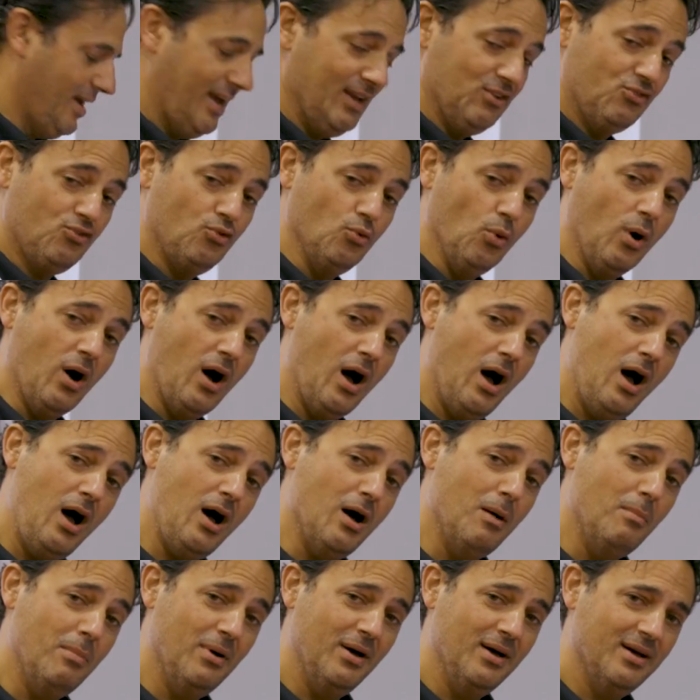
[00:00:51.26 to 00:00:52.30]
into a
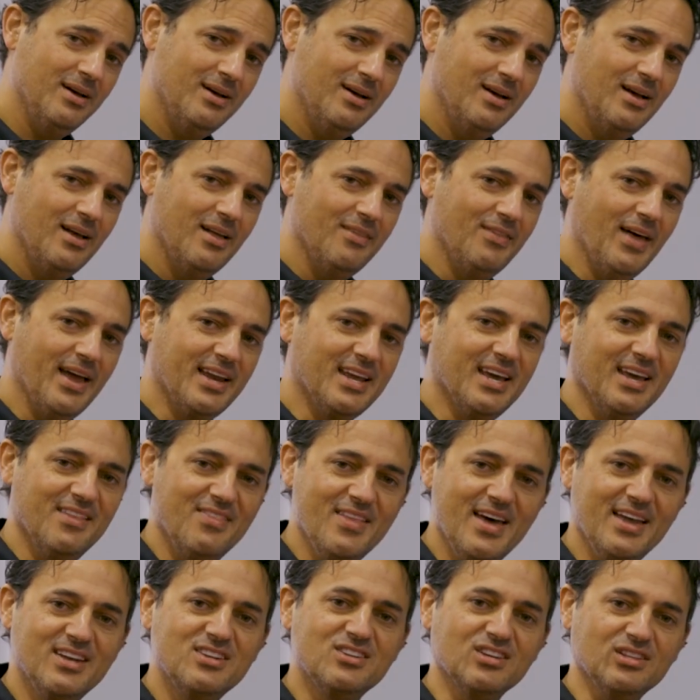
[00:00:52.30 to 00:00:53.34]
hub that can
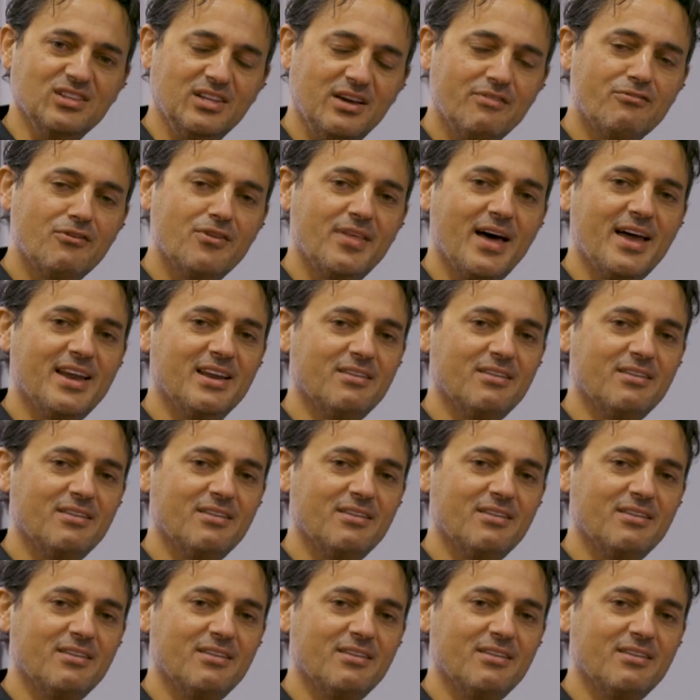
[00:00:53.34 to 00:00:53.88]
then deliver that